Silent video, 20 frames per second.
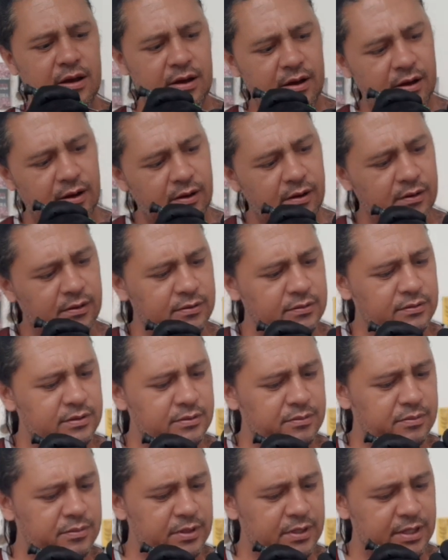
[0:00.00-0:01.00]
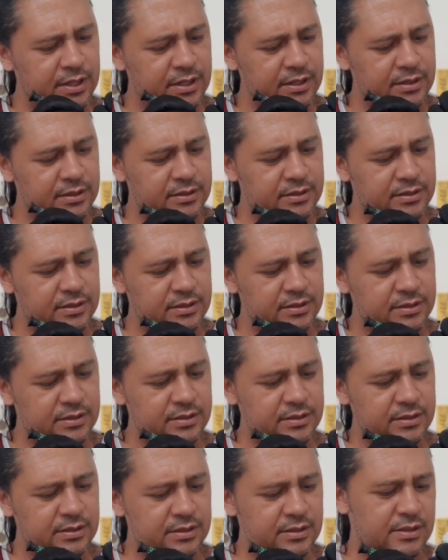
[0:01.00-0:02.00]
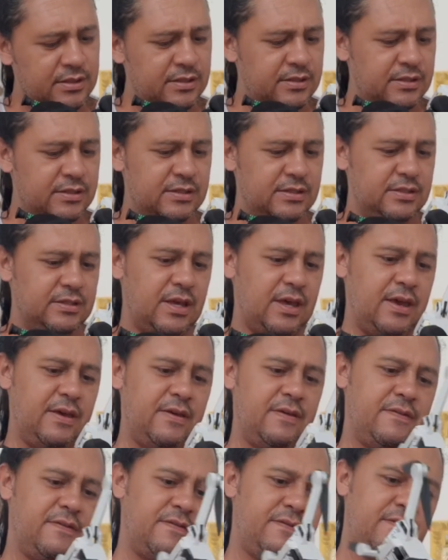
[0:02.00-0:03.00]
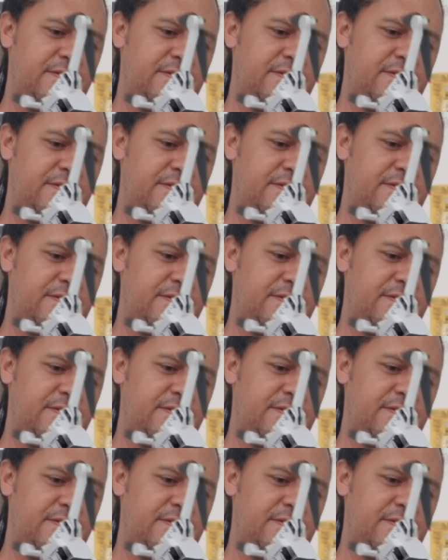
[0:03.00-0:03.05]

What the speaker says: all the places safe.